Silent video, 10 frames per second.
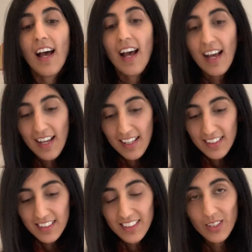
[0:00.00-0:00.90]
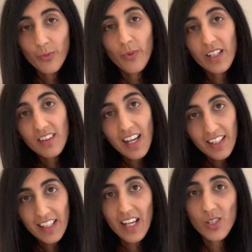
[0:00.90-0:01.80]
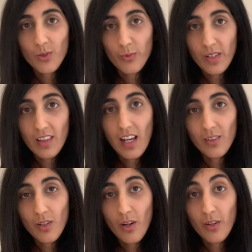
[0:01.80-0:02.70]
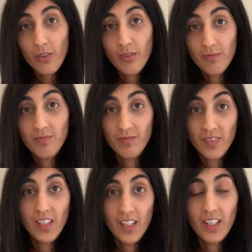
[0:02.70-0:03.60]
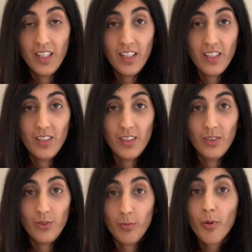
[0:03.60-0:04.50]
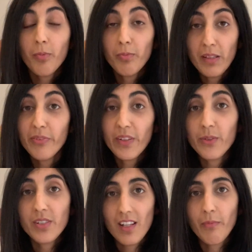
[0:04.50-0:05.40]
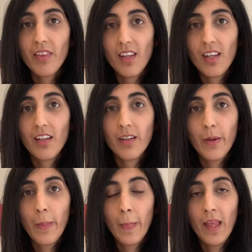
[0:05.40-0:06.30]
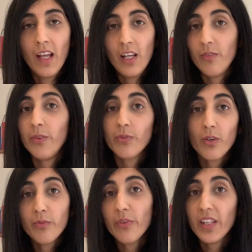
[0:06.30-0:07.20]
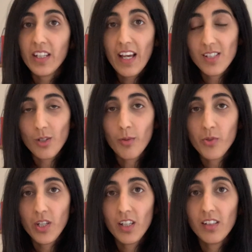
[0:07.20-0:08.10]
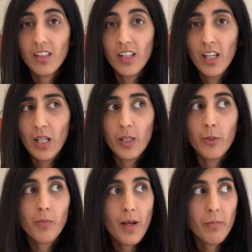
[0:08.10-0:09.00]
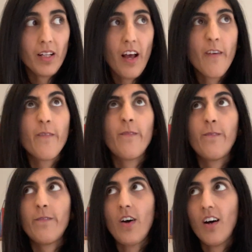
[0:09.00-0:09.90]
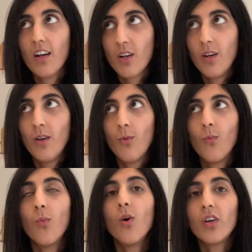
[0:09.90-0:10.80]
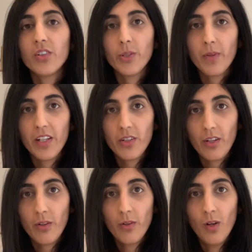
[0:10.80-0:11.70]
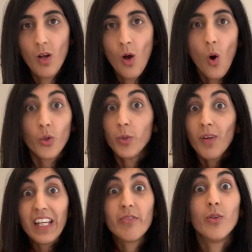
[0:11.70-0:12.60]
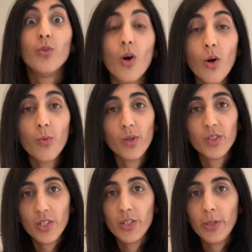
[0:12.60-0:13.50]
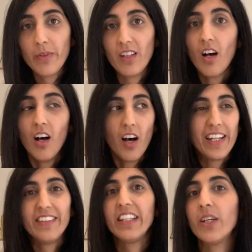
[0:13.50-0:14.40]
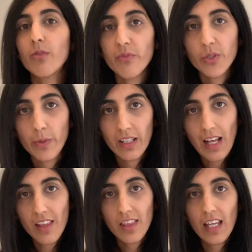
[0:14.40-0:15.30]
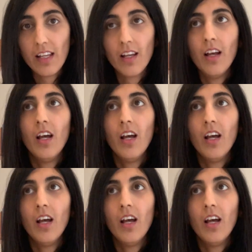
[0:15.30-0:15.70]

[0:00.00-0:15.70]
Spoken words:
And with that yes or with that no, you'll probably feel something. If you've gone for the yes option, you might be like, fuck, what do I do? Or you might even know what to do, and the idea of doing that thing